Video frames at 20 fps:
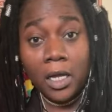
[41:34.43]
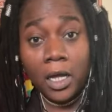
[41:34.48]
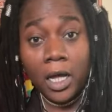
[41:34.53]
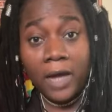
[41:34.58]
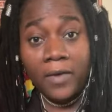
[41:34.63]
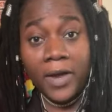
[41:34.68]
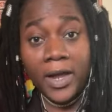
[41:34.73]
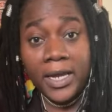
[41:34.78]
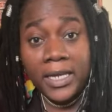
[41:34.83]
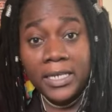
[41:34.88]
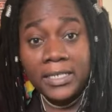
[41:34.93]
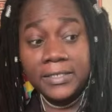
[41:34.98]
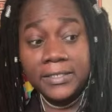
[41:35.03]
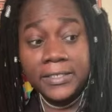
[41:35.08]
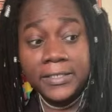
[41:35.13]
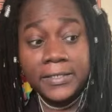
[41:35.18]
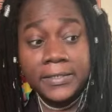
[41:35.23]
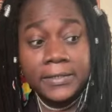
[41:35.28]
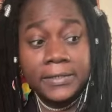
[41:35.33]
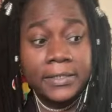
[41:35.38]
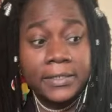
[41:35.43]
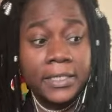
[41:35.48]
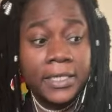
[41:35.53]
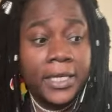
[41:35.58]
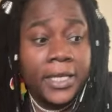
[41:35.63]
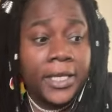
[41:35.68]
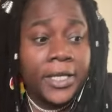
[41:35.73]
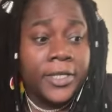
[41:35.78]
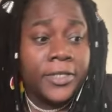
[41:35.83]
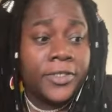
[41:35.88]
All right.
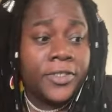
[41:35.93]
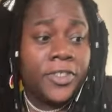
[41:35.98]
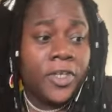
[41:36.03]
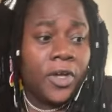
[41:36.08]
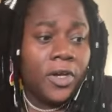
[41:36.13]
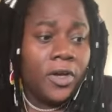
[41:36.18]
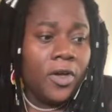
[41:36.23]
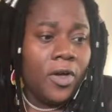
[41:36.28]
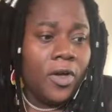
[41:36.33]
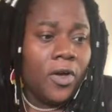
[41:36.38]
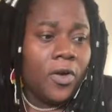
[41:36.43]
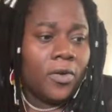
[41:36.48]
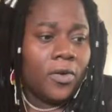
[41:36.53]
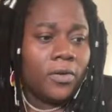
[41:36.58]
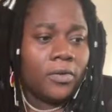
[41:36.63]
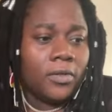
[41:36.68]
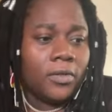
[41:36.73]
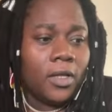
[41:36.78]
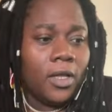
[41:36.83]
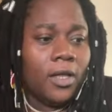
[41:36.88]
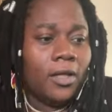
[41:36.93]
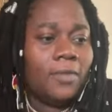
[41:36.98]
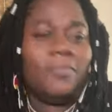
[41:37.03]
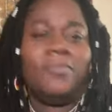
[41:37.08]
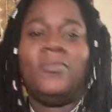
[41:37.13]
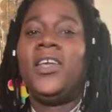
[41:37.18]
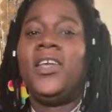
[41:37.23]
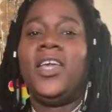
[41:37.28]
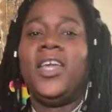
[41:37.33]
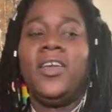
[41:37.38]
So no,
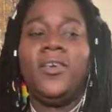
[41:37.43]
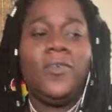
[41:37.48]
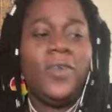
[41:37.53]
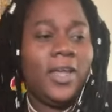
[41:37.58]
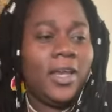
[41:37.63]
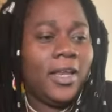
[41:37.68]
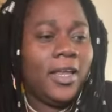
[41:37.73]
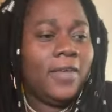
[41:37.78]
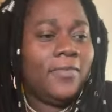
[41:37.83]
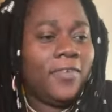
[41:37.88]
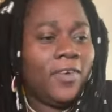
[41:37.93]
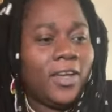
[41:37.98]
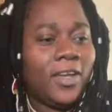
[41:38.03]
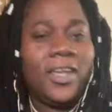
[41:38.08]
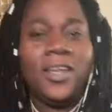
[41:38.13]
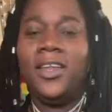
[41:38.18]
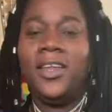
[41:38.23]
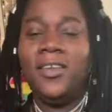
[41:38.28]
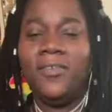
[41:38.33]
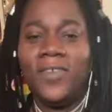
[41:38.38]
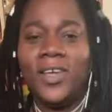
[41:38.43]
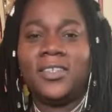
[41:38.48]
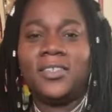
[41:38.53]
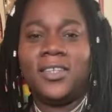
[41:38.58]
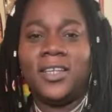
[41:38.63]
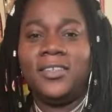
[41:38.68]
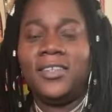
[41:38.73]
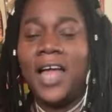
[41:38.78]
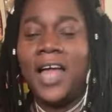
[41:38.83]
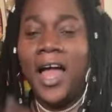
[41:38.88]
Vicky, you really fucking
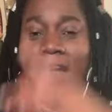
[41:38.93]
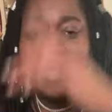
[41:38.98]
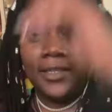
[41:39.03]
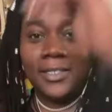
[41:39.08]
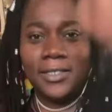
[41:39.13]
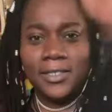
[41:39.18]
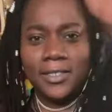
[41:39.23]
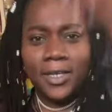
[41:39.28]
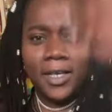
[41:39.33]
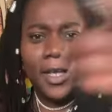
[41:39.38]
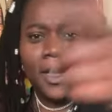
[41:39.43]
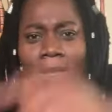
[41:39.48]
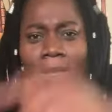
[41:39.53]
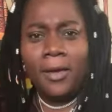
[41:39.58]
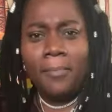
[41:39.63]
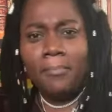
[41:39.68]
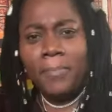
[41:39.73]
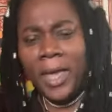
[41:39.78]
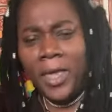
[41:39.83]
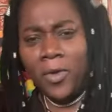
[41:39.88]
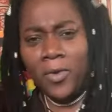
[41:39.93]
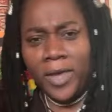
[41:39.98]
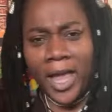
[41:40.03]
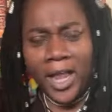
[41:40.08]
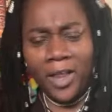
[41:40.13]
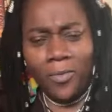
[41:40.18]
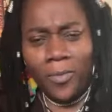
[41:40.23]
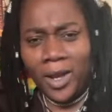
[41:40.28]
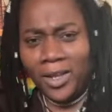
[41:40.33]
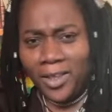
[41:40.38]
invested. Thanks. May you
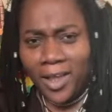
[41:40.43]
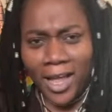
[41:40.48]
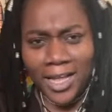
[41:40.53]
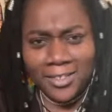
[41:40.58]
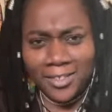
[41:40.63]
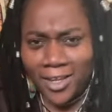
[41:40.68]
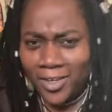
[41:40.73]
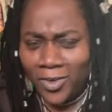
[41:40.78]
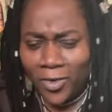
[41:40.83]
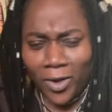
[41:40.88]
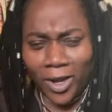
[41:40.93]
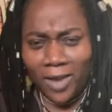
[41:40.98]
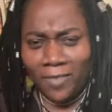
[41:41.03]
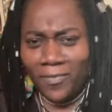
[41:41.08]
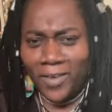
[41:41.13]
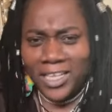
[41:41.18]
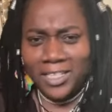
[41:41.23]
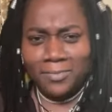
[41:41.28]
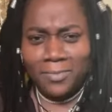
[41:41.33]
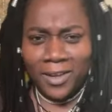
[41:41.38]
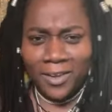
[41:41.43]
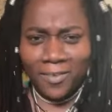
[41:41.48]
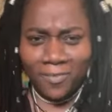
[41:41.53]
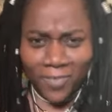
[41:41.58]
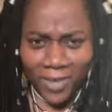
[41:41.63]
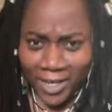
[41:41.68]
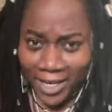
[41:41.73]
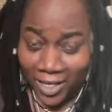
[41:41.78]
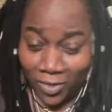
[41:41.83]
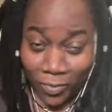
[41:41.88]
get returns on your investment,
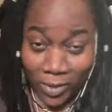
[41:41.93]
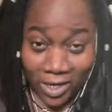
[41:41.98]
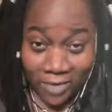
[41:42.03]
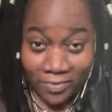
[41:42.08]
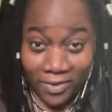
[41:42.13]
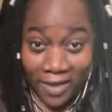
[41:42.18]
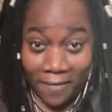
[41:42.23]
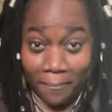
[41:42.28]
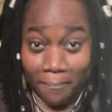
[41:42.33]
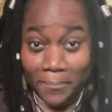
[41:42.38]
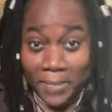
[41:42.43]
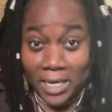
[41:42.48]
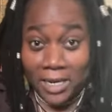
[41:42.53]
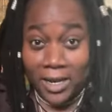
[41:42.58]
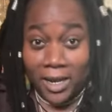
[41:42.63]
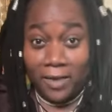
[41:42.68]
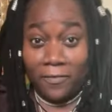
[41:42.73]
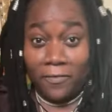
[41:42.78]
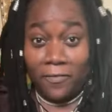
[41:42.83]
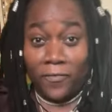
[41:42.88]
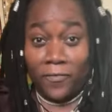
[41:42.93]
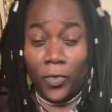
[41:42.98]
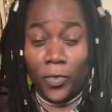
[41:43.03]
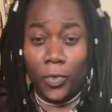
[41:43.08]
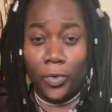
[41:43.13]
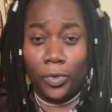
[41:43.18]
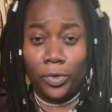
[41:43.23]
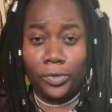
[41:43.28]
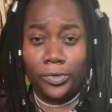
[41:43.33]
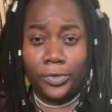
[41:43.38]
Vicky. 25 million
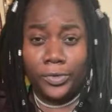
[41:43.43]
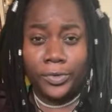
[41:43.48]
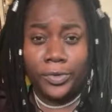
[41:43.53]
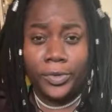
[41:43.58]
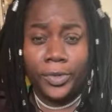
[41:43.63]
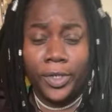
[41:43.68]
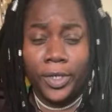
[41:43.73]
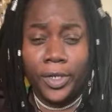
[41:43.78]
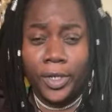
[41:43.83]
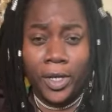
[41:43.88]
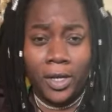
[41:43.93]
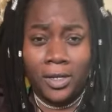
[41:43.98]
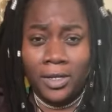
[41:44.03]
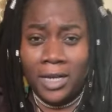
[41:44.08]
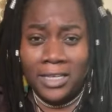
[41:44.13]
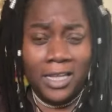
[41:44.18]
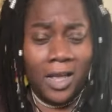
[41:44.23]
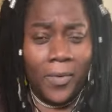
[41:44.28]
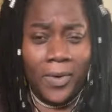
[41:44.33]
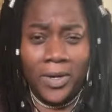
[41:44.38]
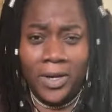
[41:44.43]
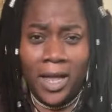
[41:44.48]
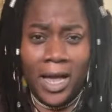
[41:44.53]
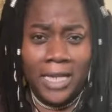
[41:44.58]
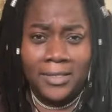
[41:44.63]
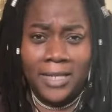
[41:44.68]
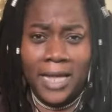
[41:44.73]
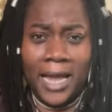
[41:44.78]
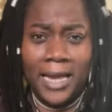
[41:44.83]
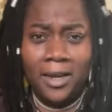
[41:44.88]
fold. Because I will
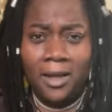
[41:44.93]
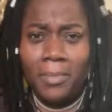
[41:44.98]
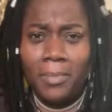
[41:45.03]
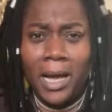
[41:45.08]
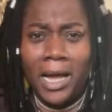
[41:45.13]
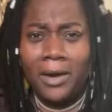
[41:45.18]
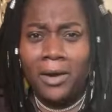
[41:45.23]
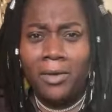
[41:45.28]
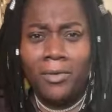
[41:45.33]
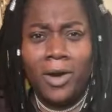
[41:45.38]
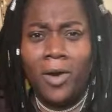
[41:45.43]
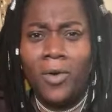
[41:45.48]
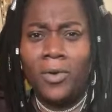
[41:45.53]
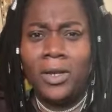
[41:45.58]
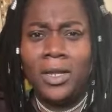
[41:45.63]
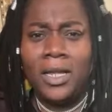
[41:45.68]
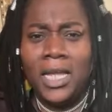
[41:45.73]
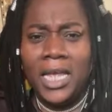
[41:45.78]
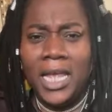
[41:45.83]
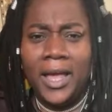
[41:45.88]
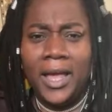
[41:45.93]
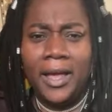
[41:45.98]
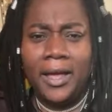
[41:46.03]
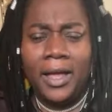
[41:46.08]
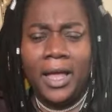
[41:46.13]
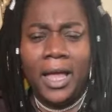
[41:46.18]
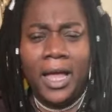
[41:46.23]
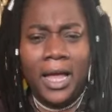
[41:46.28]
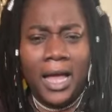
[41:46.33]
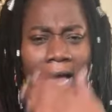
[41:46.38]
not tie no man around here.
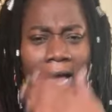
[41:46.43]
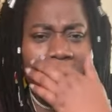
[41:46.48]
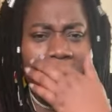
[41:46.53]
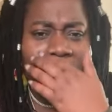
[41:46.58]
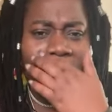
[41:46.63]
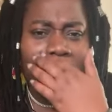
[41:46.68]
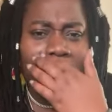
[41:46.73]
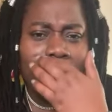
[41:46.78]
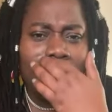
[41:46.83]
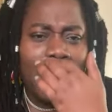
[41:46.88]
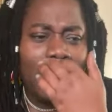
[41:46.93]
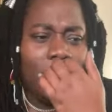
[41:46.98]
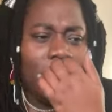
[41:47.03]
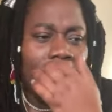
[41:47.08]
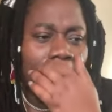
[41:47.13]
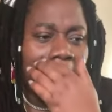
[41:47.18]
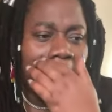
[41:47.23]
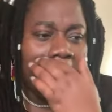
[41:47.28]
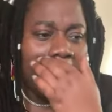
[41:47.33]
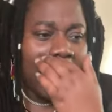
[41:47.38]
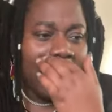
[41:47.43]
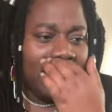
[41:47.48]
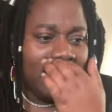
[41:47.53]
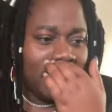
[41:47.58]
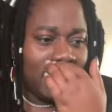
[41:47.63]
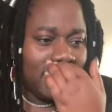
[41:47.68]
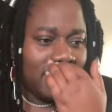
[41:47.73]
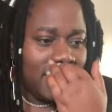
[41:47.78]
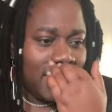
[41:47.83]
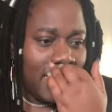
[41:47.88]
And every man will get, and he
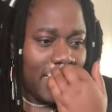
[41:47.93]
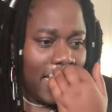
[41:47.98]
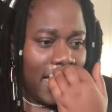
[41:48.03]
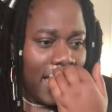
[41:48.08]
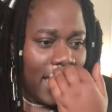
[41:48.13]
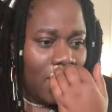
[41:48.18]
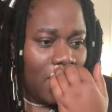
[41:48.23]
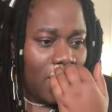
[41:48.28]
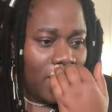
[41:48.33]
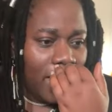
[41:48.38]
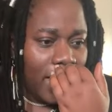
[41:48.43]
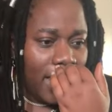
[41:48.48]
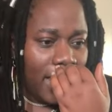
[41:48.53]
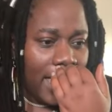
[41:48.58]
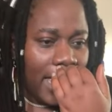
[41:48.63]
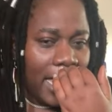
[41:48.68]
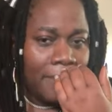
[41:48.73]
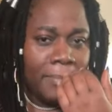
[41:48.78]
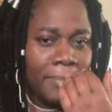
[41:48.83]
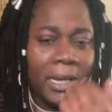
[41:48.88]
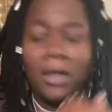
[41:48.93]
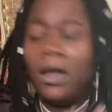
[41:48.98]
just say, yeah, okay, I admit.